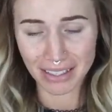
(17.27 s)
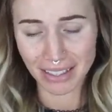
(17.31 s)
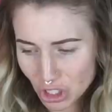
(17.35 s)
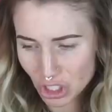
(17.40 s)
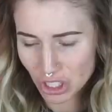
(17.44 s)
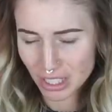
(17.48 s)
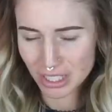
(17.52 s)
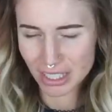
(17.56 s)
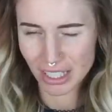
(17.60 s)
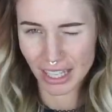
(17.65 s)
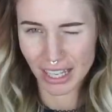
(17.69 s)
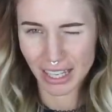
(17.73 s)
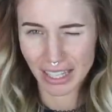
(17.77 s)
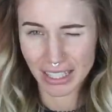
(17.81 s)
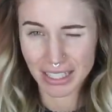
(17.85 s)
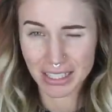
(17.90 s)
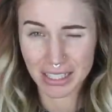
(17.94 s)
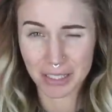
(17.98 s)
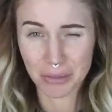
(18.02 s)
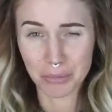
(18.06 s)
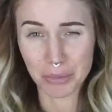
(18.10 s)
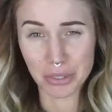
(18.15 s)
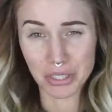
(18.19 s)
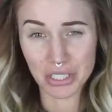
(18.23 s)
It was just like in
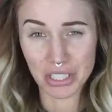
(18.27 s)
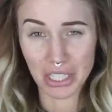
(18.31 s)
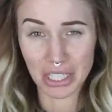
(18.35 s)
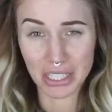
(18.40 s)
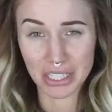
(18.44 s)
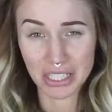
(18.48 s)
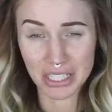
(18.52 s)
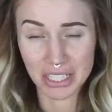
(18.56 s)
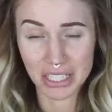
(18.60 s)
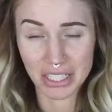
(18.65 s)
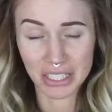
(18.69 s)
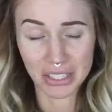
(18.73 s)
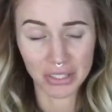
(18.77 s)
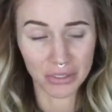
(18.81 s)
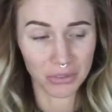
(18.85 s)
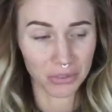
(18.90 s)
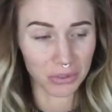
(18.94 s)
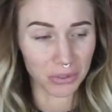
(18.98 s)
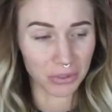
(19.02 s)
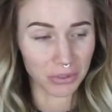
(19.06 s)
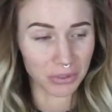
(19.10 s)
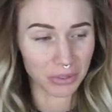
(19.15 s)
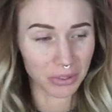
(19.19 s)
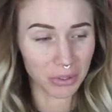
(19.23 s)
some dusty
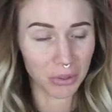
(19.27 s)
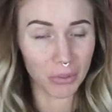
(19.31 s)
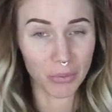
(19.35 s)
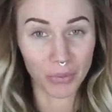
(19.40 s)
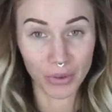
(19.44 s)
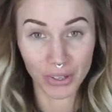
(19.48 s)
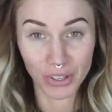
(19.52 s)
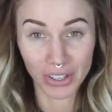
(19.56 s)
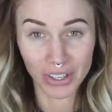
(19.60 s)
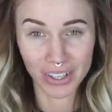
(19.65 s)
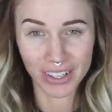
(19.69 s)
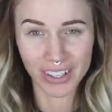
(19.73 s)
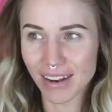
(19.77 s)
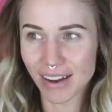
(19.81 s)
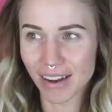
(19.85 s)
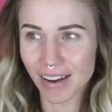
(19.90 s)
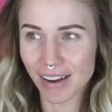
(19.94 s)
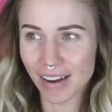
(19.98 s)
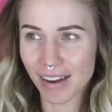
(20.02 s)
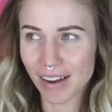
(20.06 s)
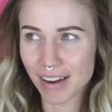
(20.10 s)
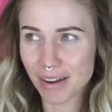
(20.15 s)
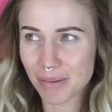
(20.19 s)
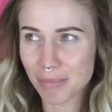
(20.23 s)
little corner, and
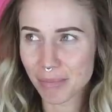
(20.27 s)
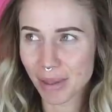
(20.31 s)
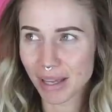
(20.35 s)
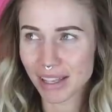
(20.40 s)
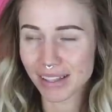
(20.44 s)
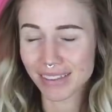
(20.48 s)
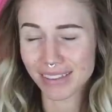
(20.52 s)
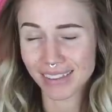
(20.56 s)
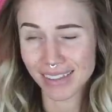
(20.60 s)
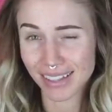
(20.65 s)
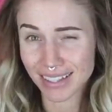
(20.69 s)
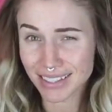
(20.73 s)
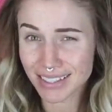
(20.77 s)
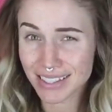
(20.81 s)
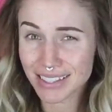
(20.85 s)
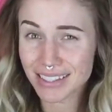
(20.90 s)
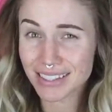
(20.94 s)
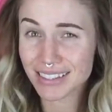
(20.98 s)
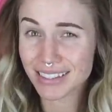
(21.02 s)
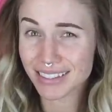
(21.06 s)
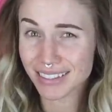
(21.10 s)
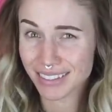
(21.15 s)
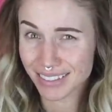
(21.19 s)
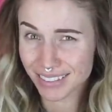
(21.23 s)
I'm like,
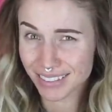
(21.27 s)
let's